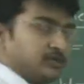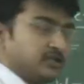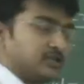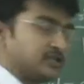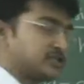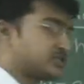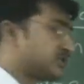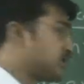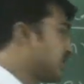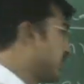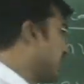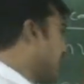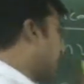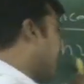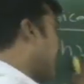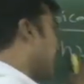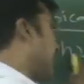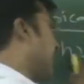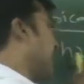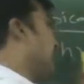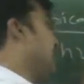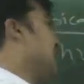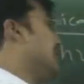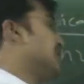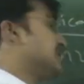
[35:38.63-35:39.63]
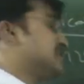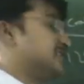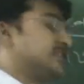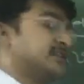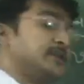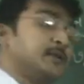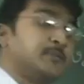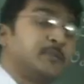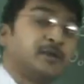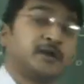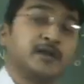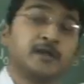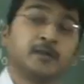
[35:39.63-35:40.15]
It's again it's
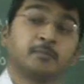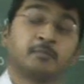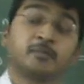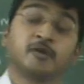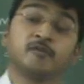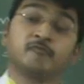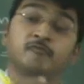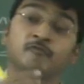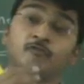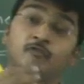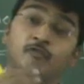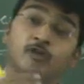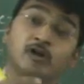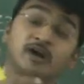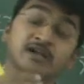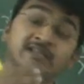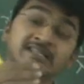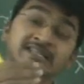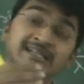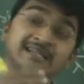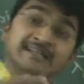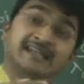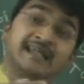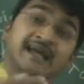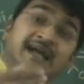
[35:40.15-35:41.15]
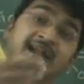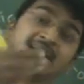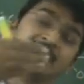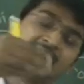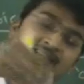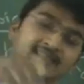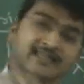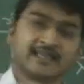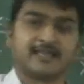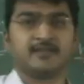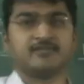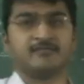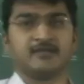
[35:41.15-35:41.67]
depend upon what the data
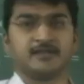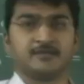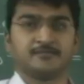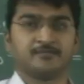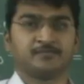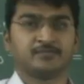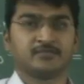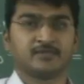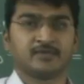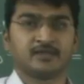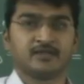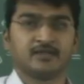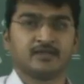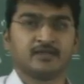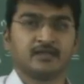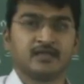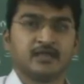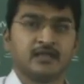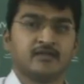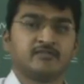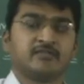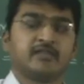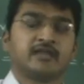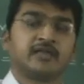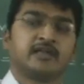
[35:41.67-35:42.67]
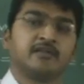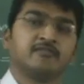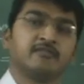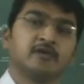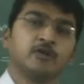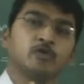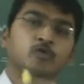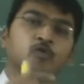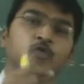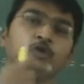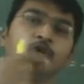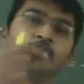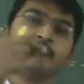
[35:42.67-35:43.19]
they given. If they
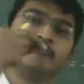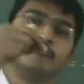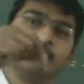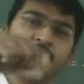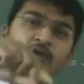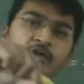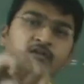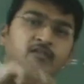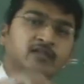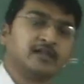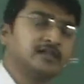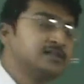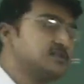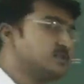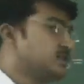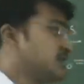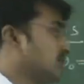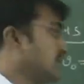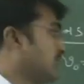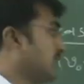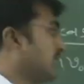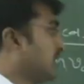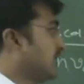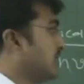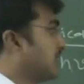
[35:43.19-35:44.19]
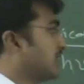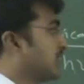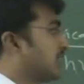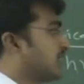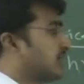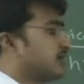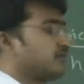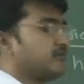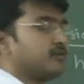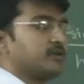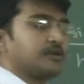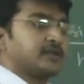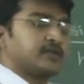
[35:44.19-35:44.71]
given only wavelengths,
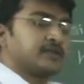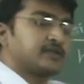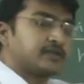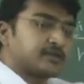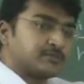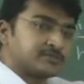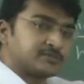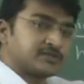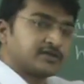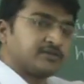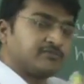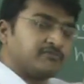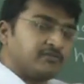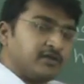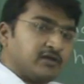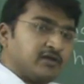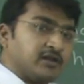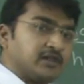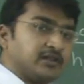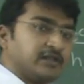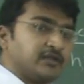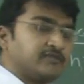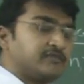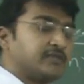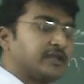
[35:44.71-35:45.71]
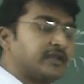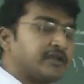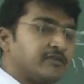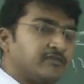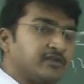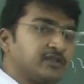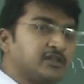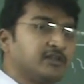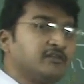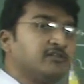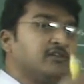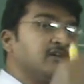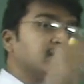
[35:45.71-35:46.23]
convert in terms of wavelength. If they
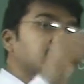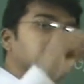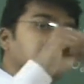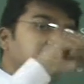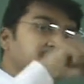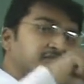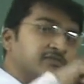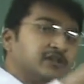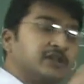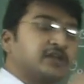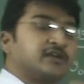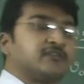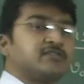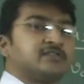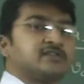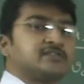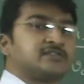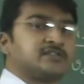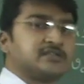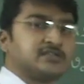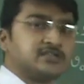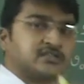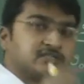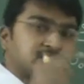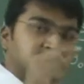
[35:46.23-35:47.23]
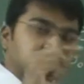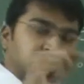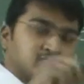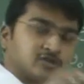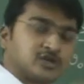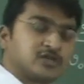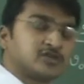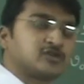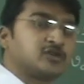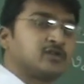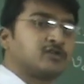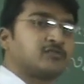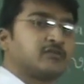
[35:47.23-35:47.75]
given the frequencies,
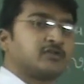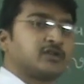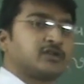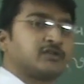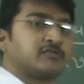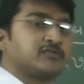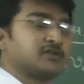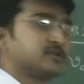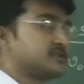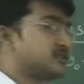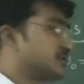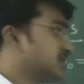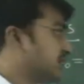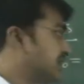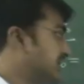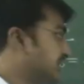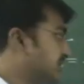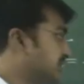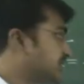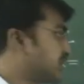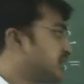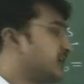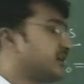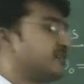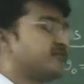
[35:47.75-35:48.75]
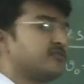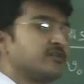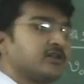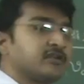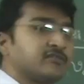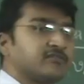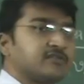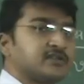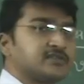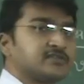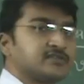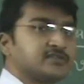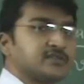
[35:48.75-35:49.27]
threshold frequency, incident
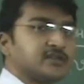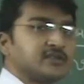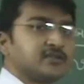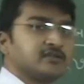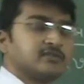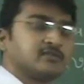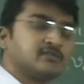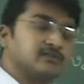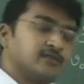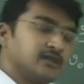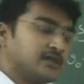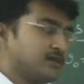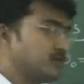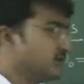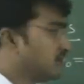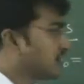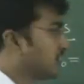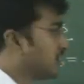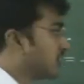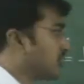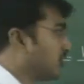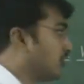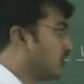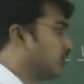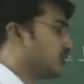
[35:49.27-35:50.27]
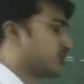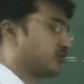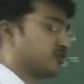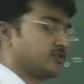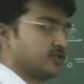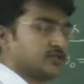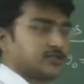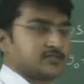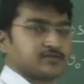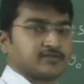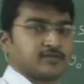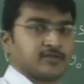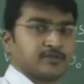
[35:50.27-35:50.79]
frequency, then you can go through
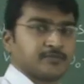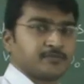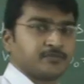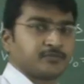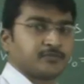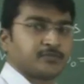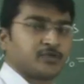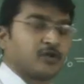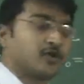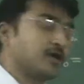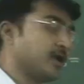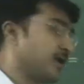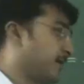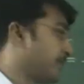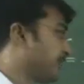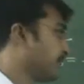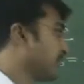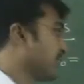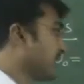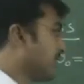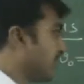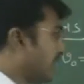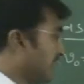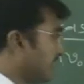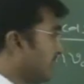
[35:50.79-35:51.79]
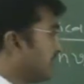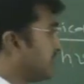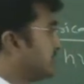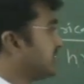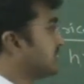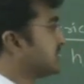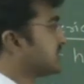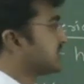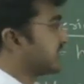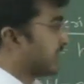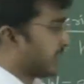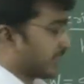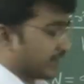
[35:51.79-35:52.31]
this one. Okay,
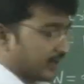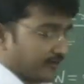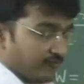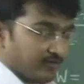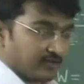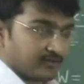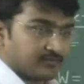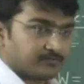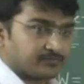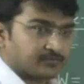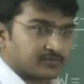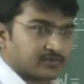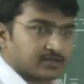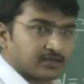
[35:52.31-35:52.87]
this is second one.